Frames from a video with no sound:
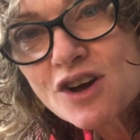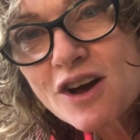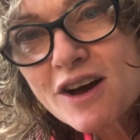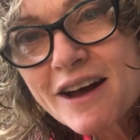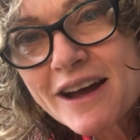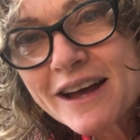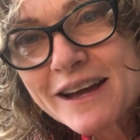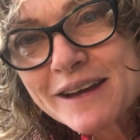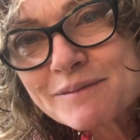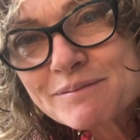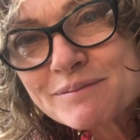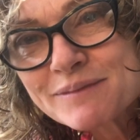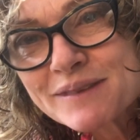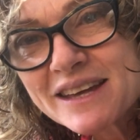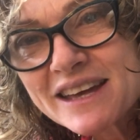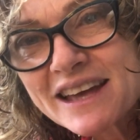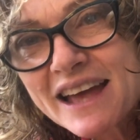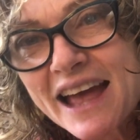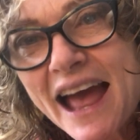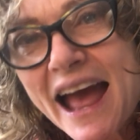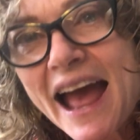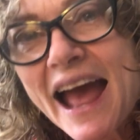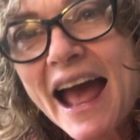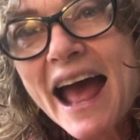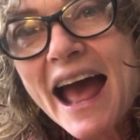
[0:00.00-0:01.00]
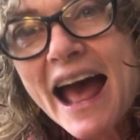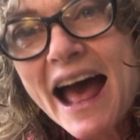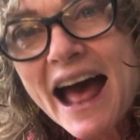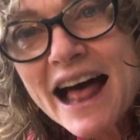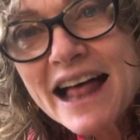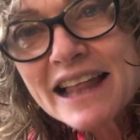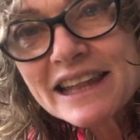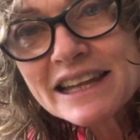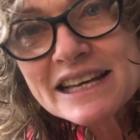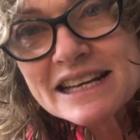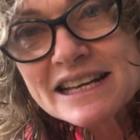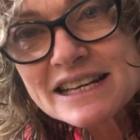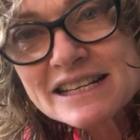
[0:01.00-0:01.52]
time
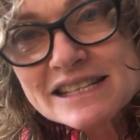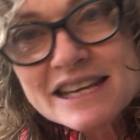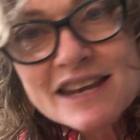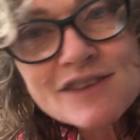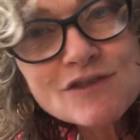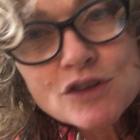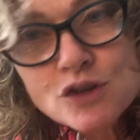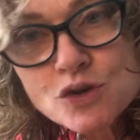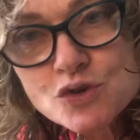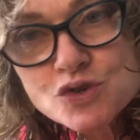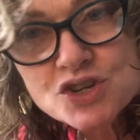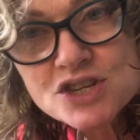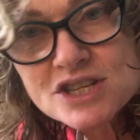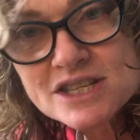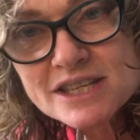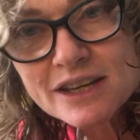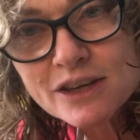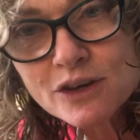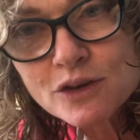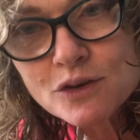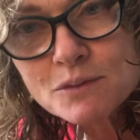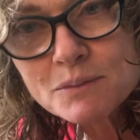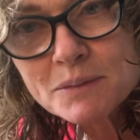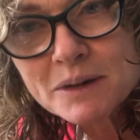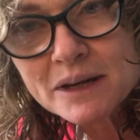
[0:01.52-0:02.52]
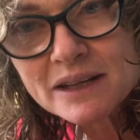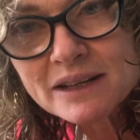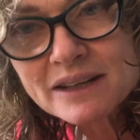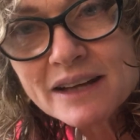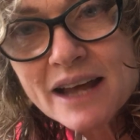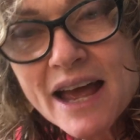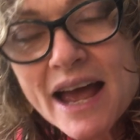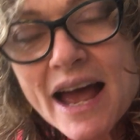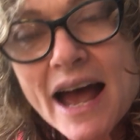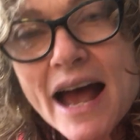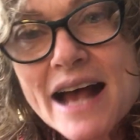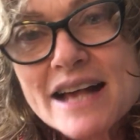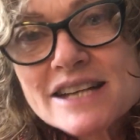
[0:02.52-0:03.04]
Alice, even though she's a human,
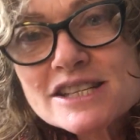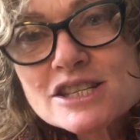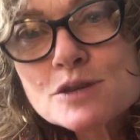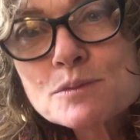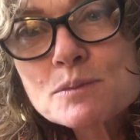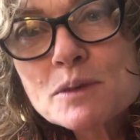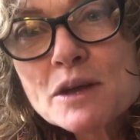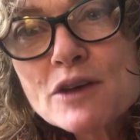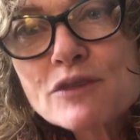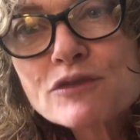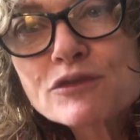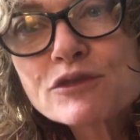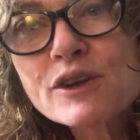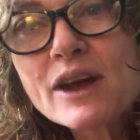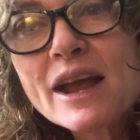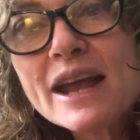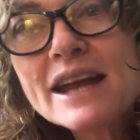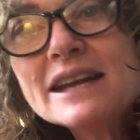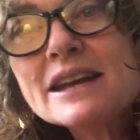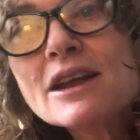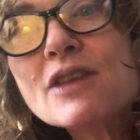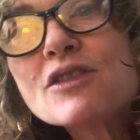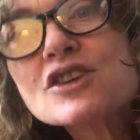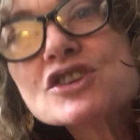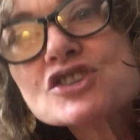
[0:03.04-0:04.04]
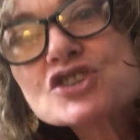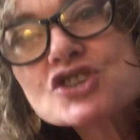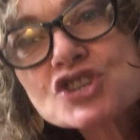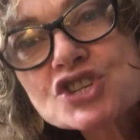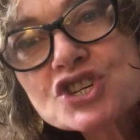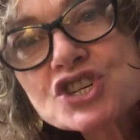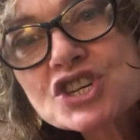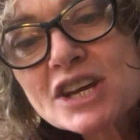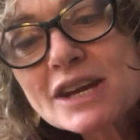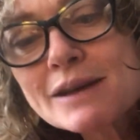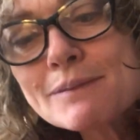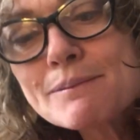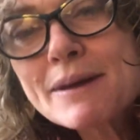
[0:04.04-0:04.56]
has to be afraid that
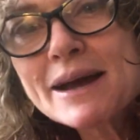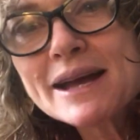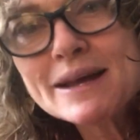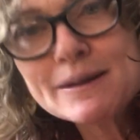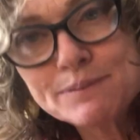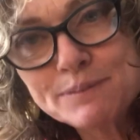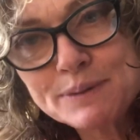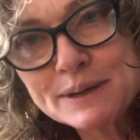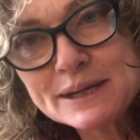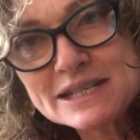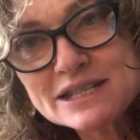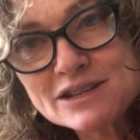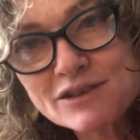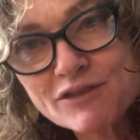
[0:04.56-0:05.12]
she might be